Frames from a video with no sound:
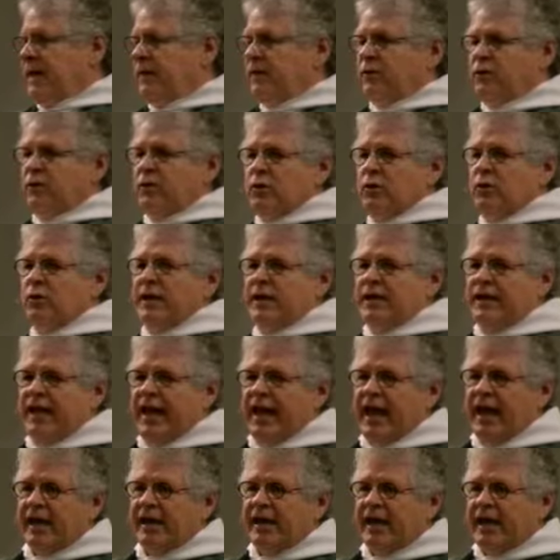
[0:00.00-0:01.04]
And they're doing
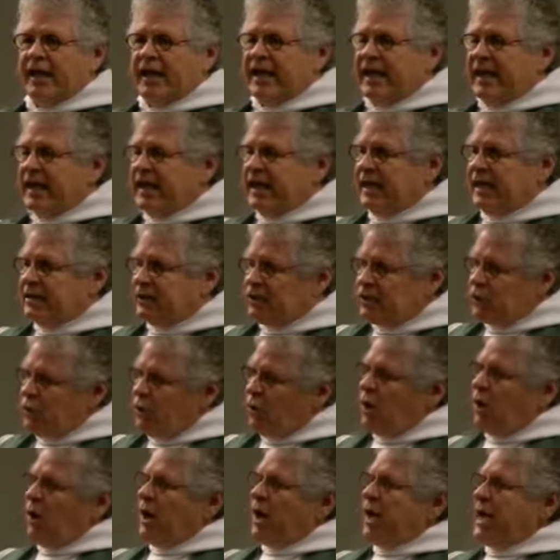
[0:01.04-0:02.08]
that in
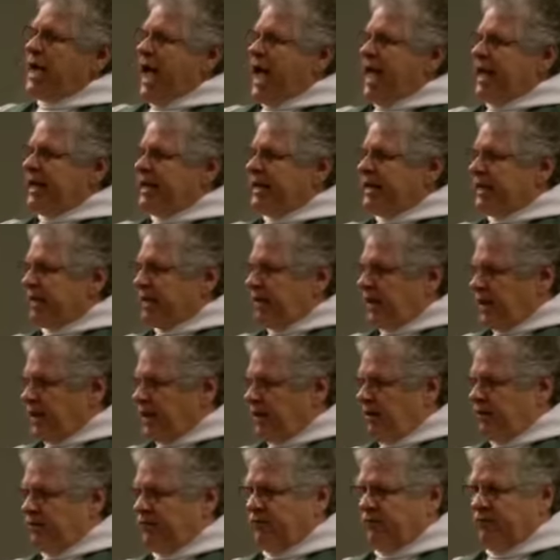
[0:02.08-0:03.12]
joy and in
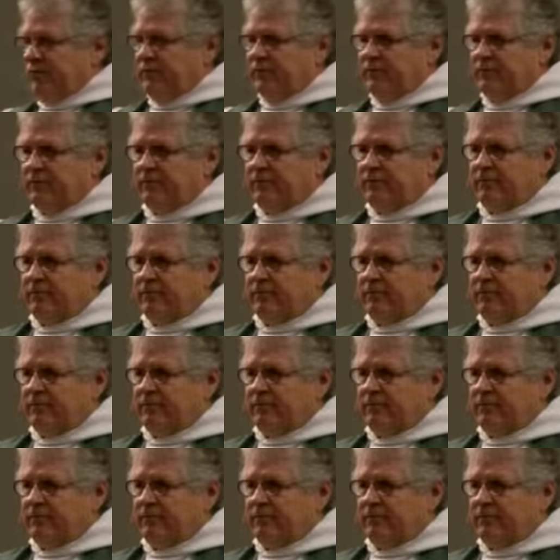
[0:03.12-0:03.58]
love.